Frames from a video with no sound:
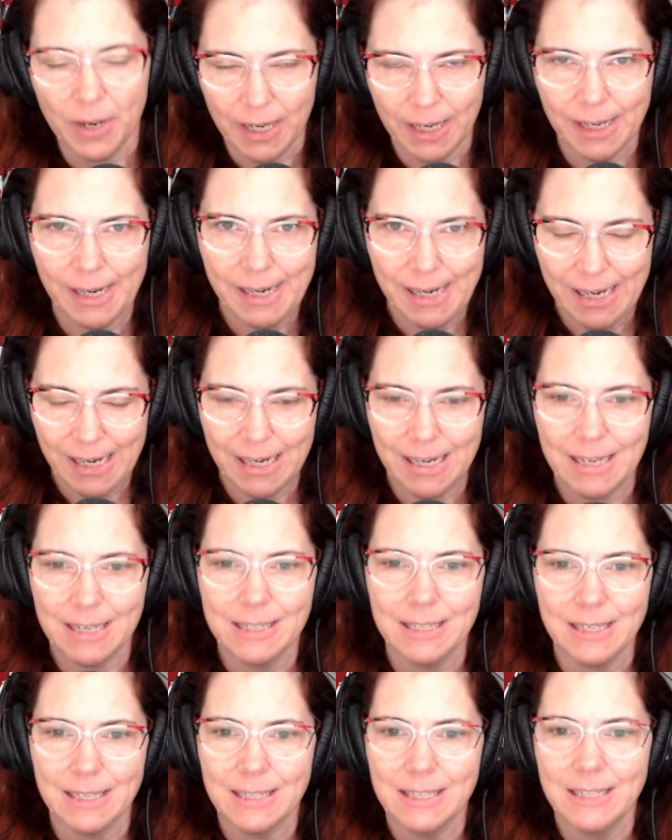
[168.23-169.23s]
and
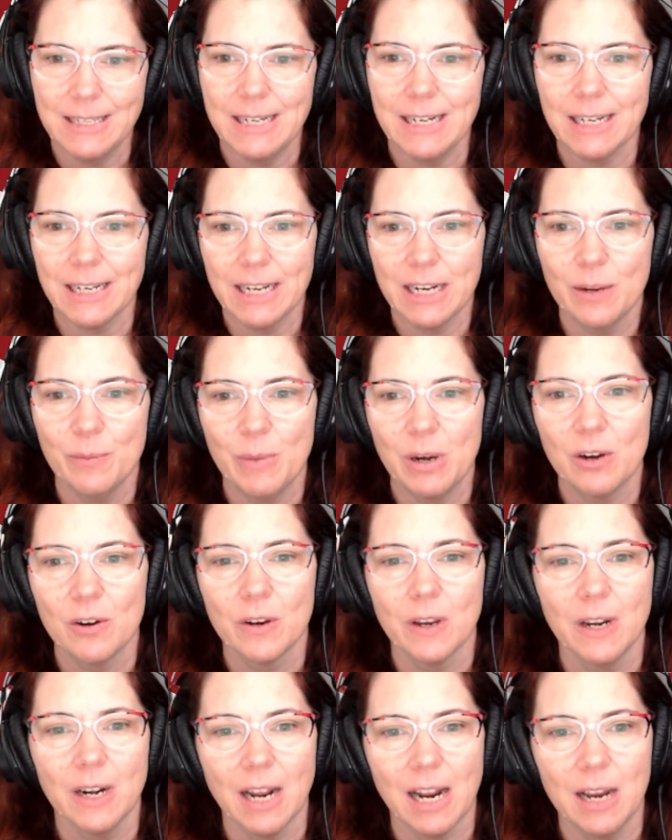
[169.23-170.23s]
is stealing
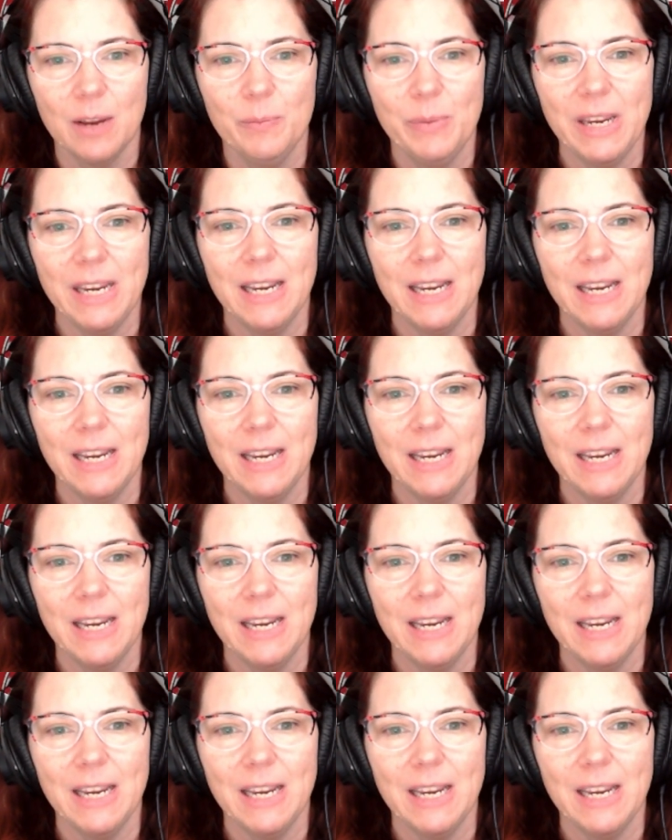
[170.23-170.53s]
American IP